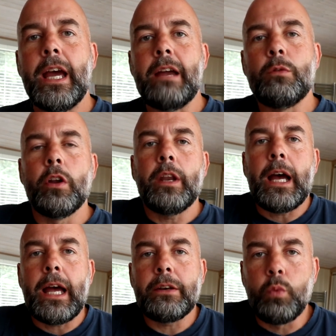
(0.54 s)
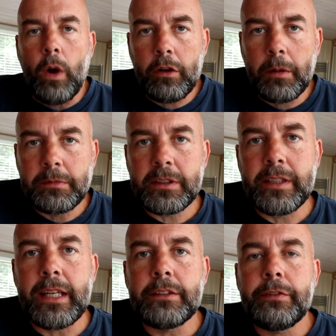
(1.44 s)
Hey everyone and welcome to
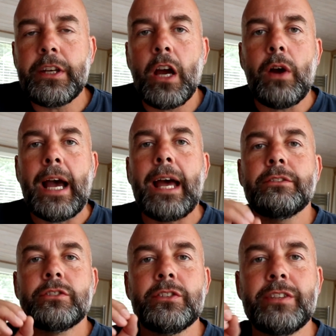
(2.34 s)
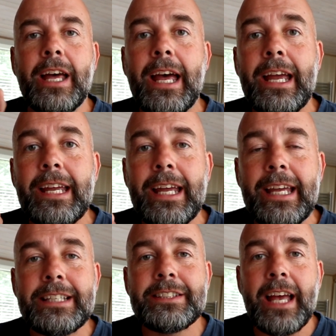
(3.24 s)
today's video and today
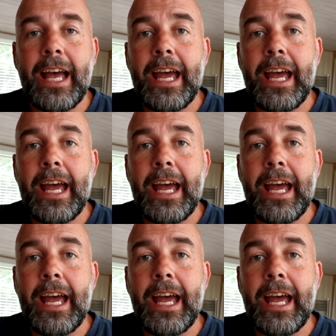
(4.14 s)
is